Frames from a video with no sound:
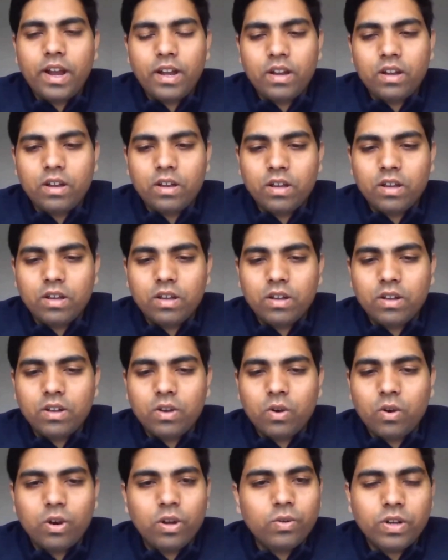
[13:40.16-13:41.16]
And
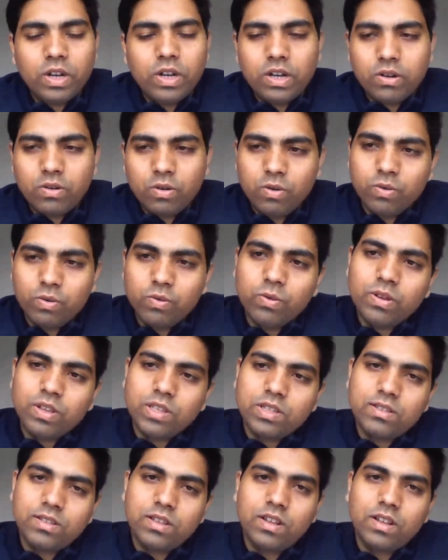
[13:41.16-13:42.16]
all you need to
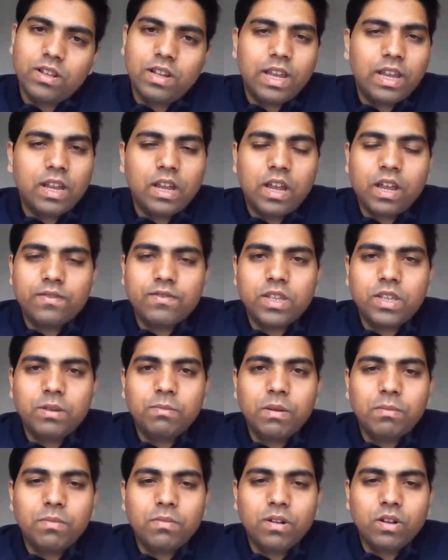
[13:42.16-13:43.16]
do is, like, I've
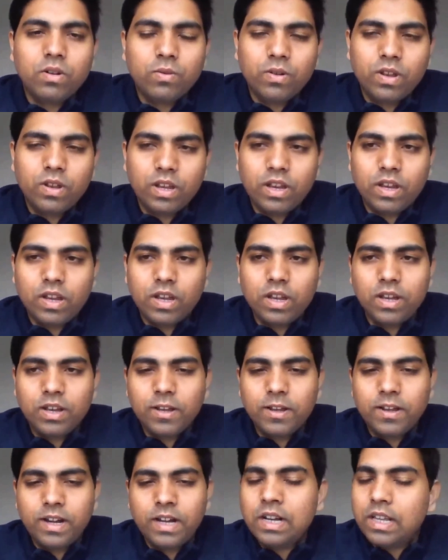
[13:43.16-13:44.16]
seen people doing
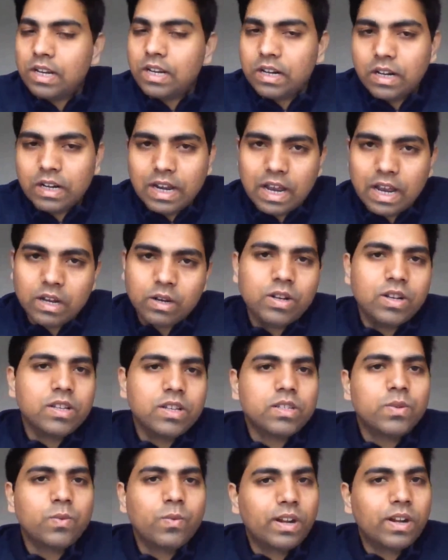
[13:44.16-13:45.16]
integral
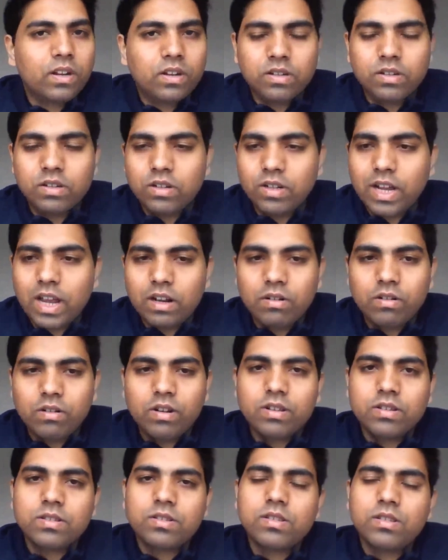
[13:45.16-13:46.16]
calculus, vector
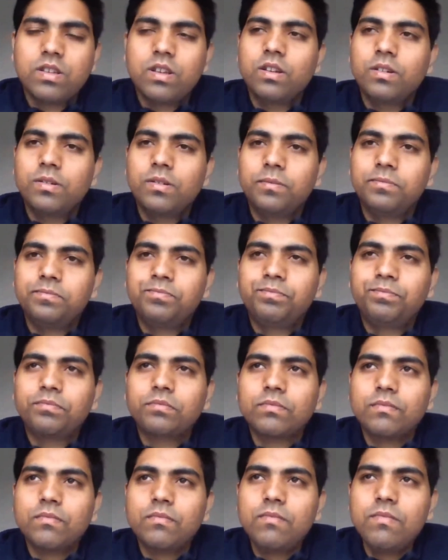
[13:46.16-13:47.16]
calculus,
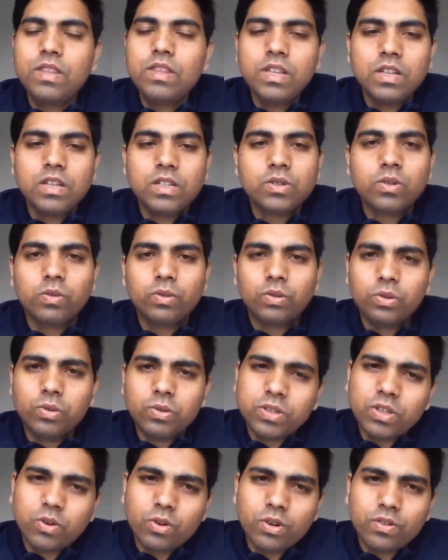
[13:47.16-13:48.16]
so
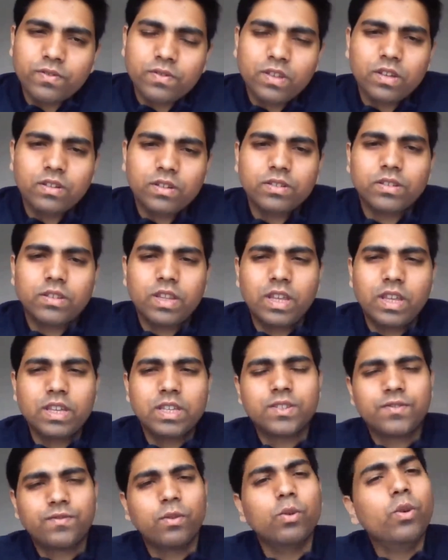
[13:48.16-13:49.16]
those sort of
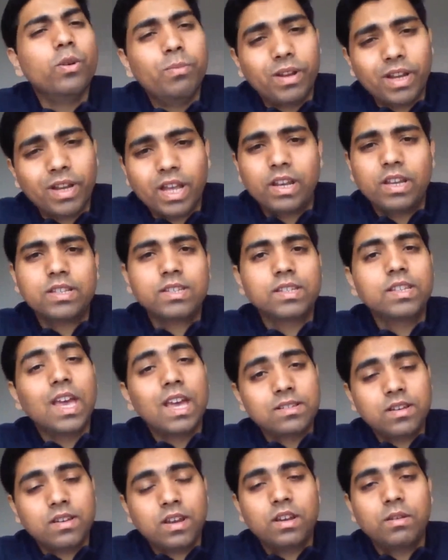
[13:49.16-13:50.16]
things, fluid mechanics,
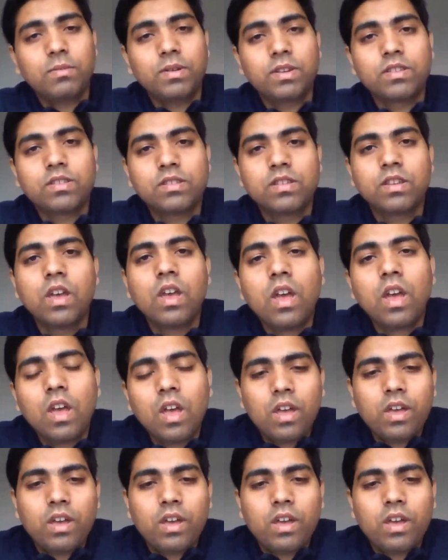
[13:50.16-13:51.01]
gas dynamics.